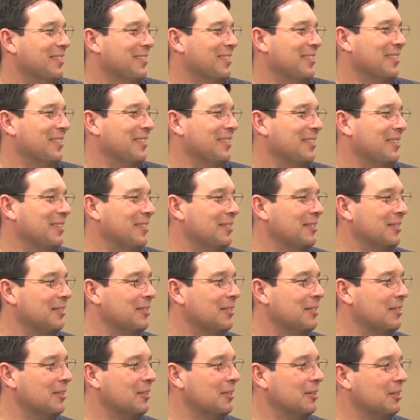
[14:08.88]

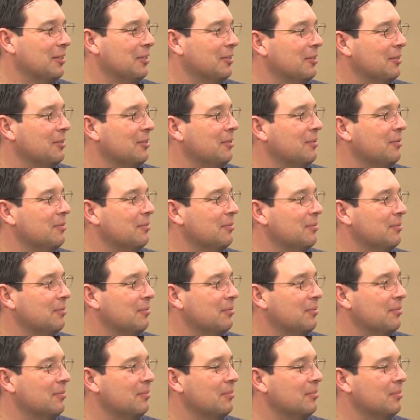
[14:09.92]

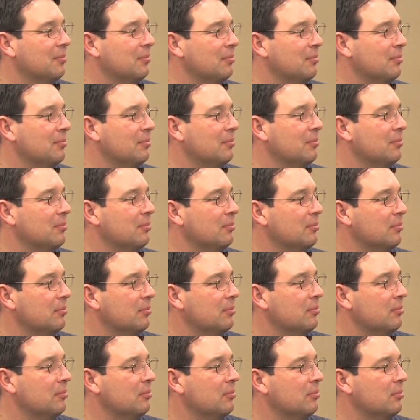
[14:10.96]
[no speech]